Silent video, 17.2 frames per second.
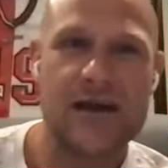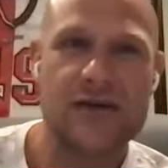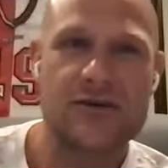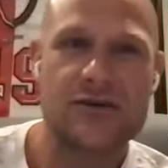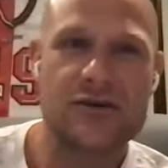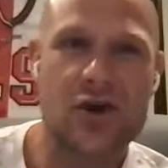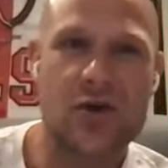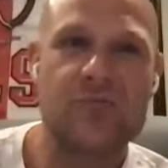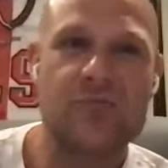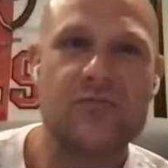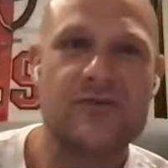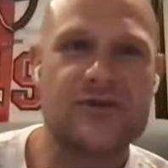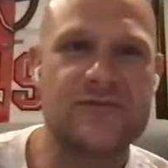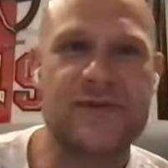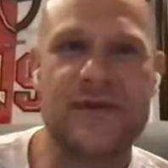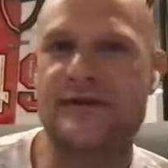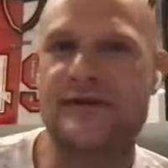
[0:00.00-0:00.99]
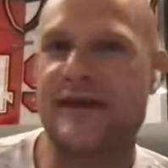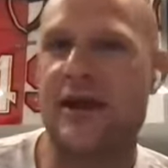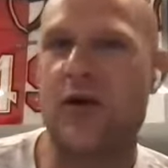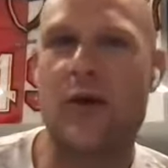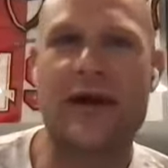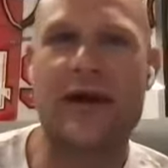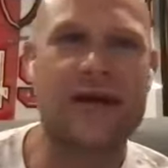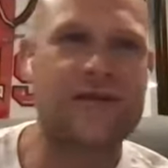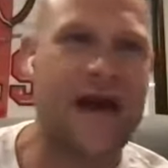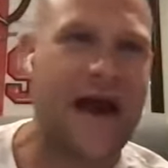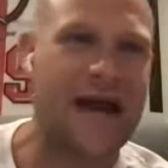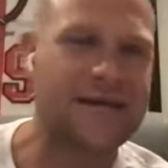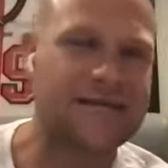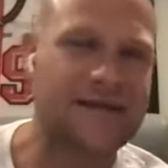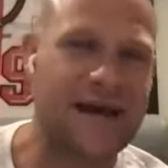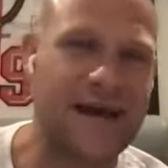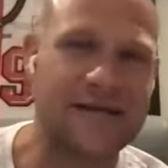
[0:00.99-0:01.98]
So just because they don't want to give
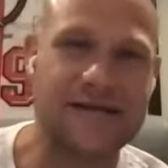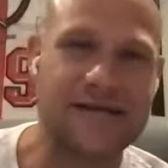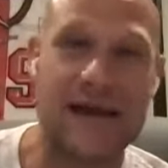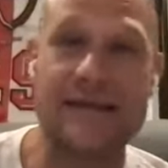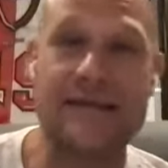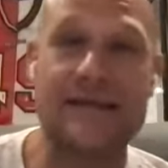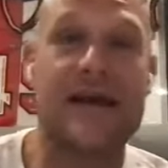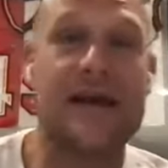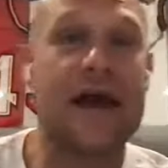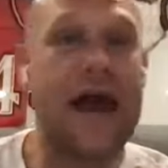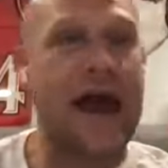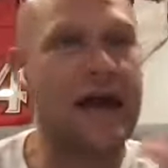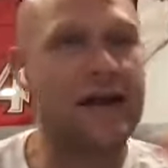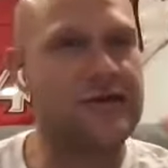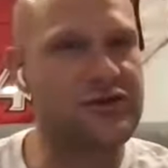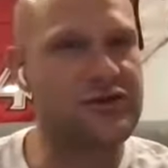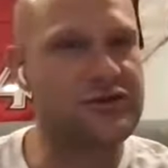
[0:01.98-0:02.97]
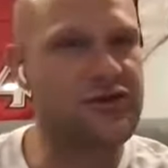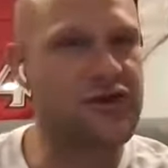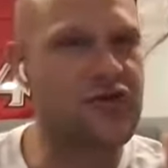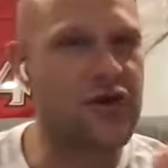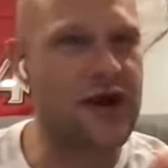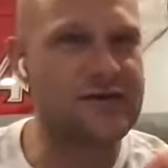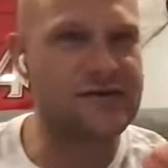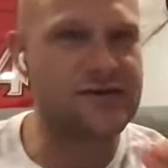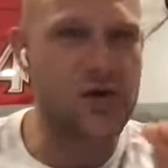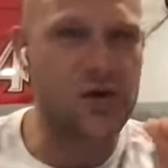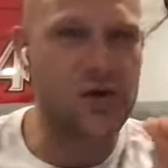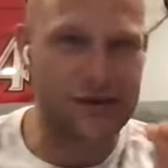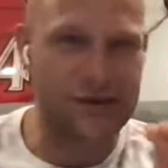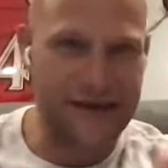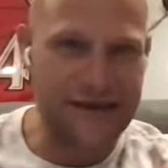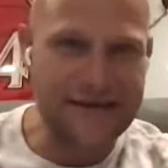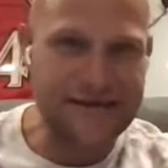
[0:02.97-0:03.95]
access and and just so you guys know,
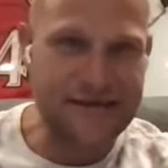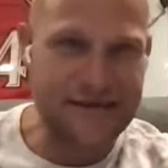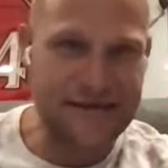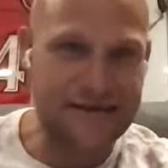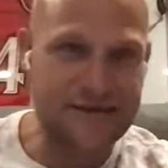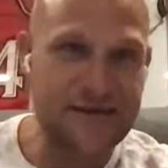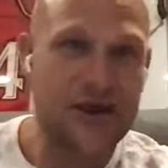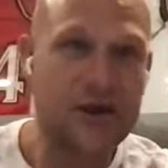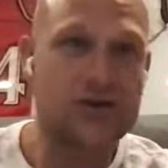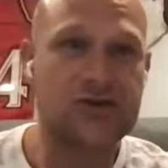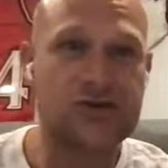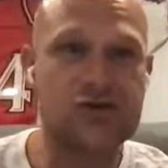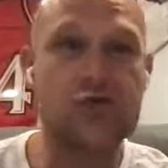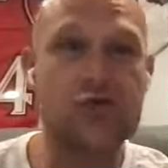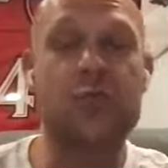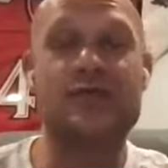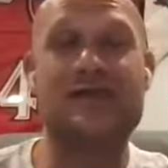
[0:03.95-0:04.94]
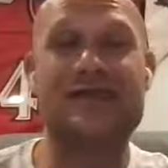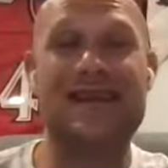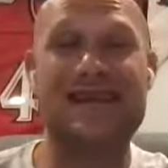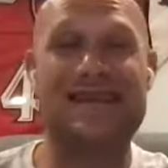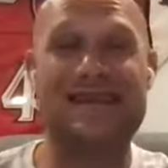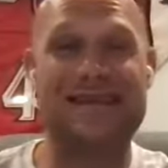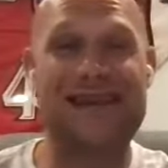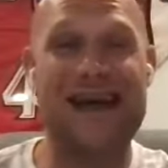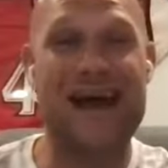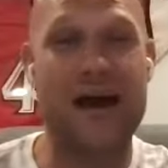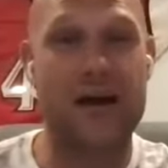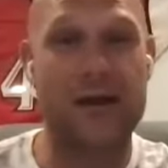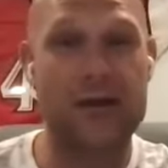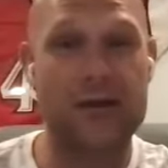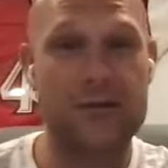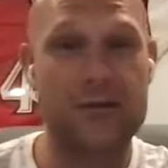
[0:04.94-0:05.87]
leases supersede the sale.